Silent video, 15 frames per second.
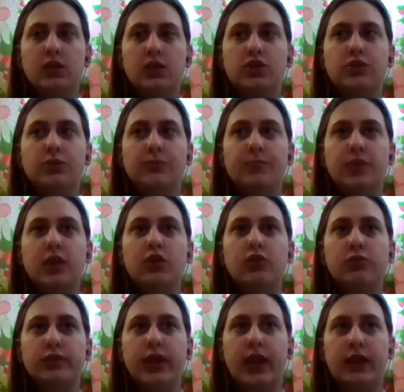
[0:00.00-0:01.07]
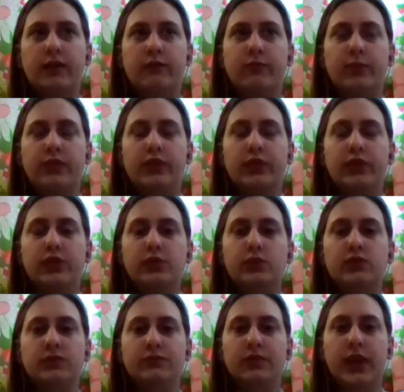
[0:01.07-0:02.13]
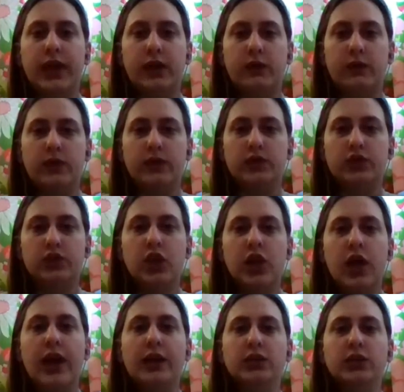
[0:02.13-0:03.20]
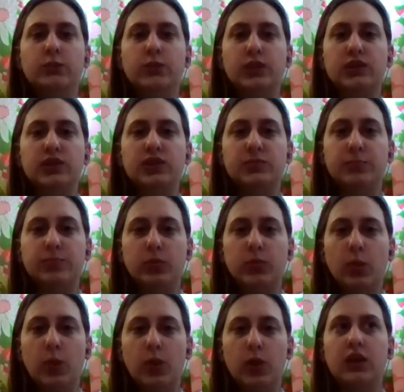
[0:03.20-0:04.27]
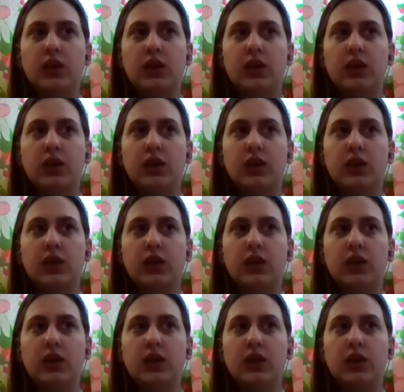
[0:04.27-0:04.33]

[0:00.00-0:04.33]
to be creative with your use of language and to explore